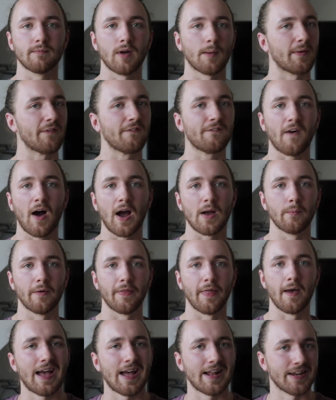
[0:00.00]
I'll be fine
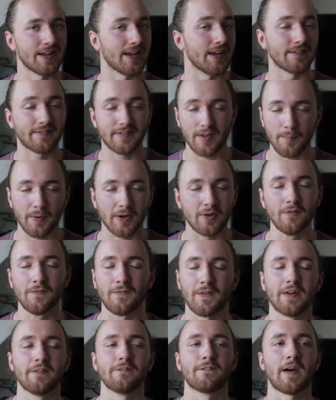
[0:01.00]
with it. And in typical
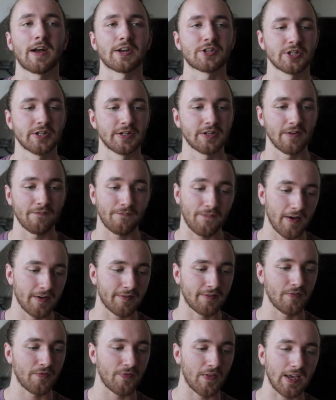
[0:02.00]
Flynn fashion, at
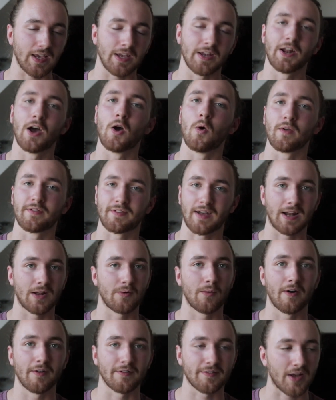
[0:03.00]
first you think you know exactly
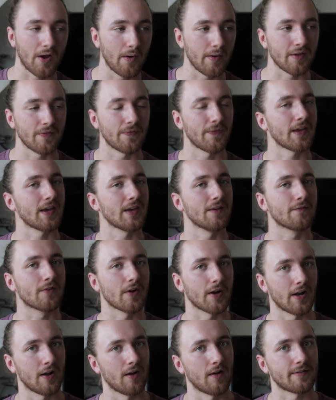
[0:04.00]
where it's going, you think you've
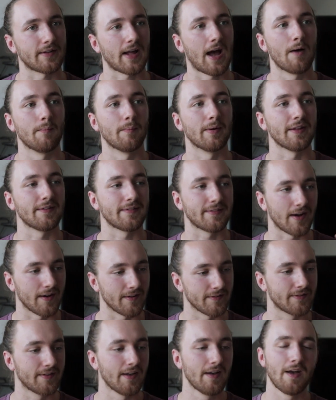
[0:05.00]
got it locked down, but it
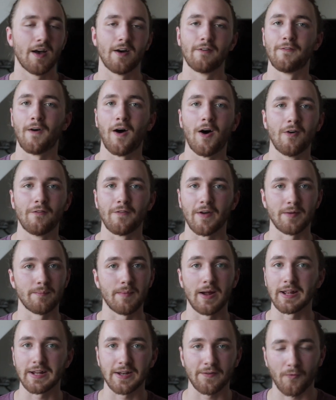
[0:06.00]
does evolve in
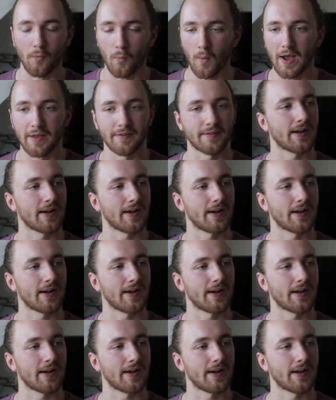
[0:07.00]
many different ways.